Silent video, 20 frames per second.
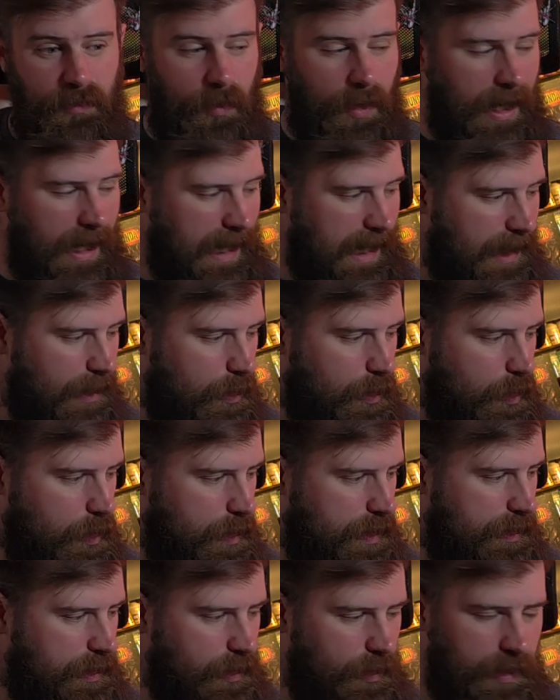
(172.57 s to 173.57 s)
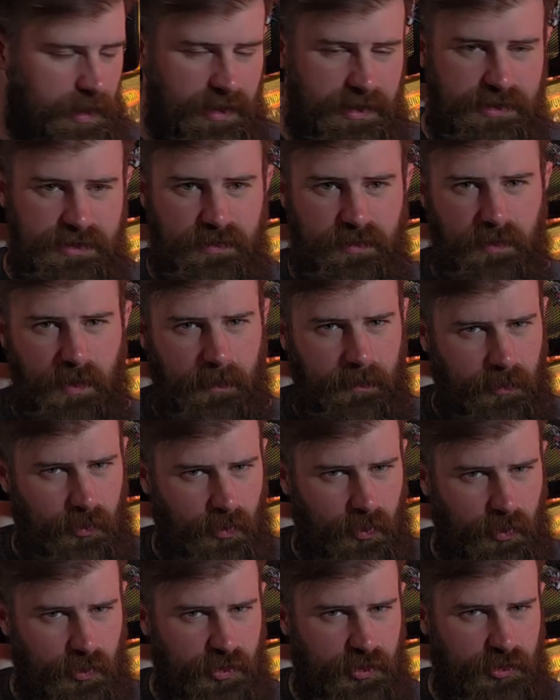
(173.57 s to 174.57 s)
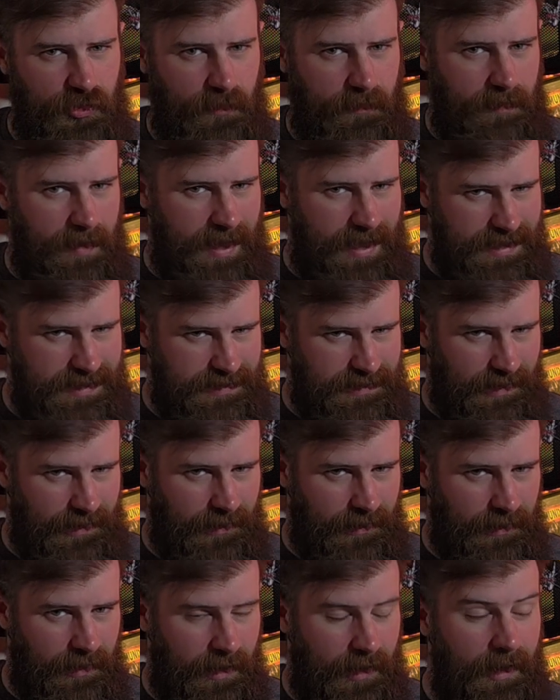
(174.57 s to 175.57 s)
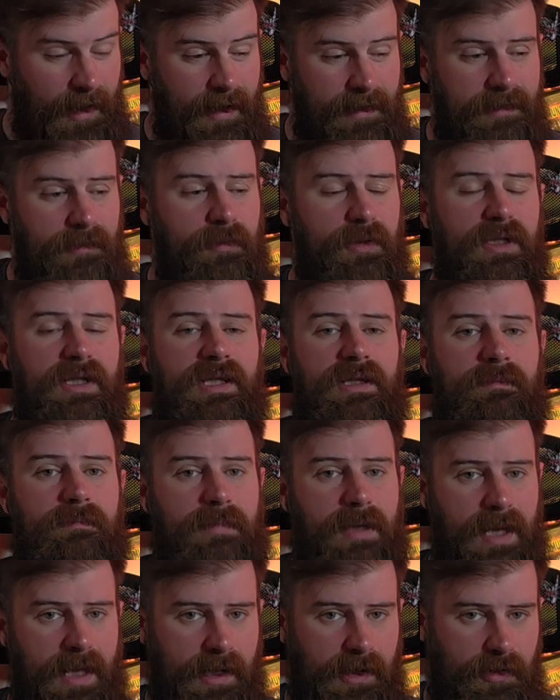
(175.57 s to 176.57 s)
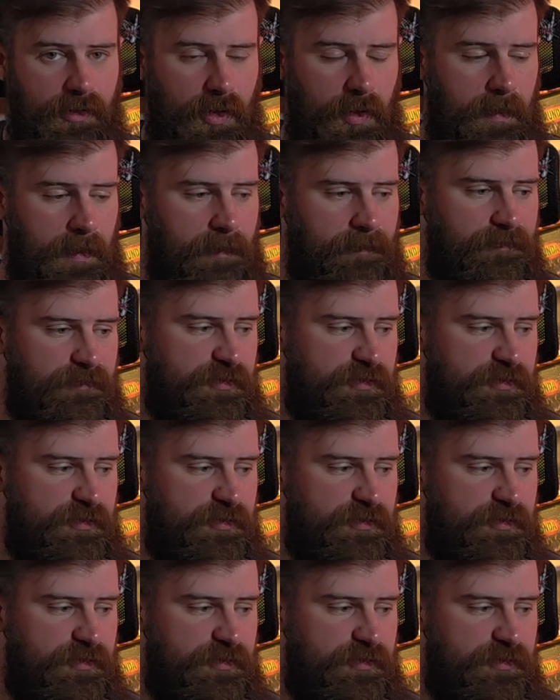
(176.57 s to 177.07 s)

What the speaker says: how we're going to approach the basing, and then we're going to get them painted up.